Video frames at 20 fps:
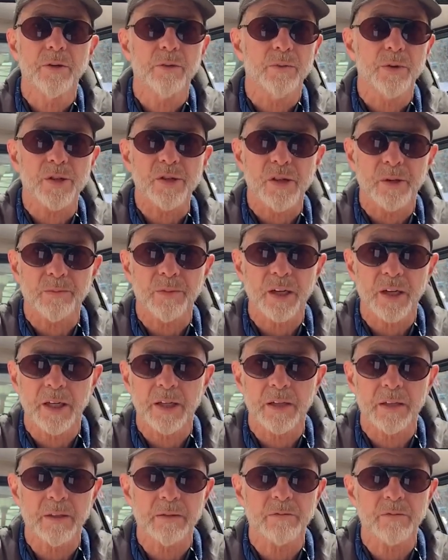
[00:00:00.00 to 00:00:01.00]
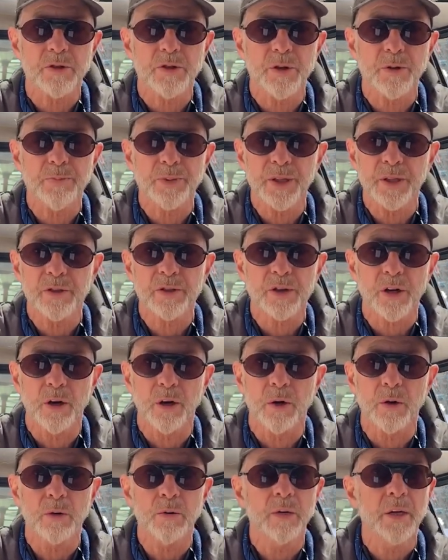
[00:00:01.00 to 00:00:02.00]
with some kind of 2-pin
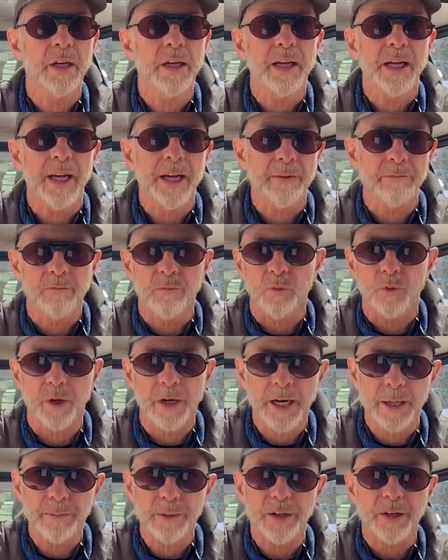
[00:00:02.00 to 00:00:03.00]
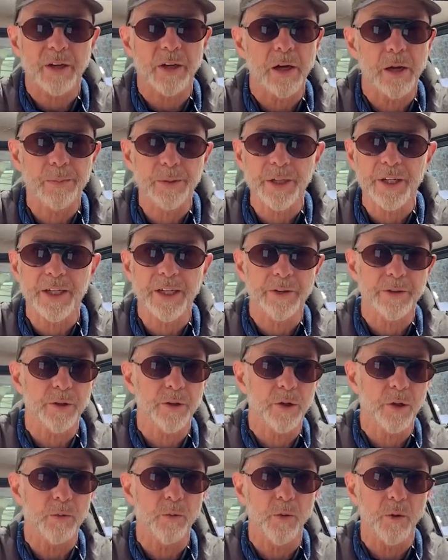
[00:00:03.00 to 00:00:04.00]
toe and were able to cobble
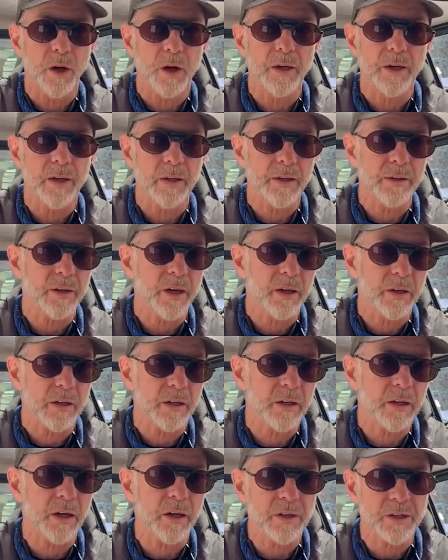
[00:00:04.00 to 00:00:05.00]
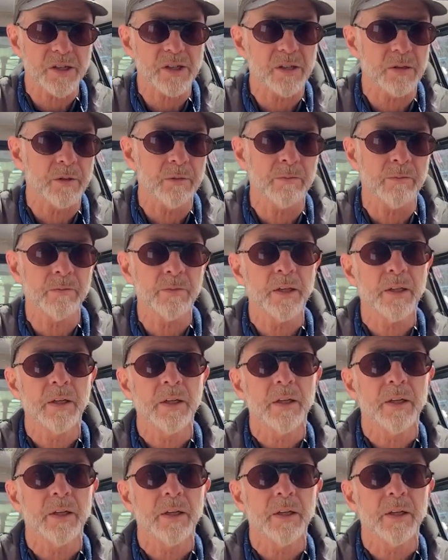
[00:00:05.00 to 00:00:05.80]
together a custom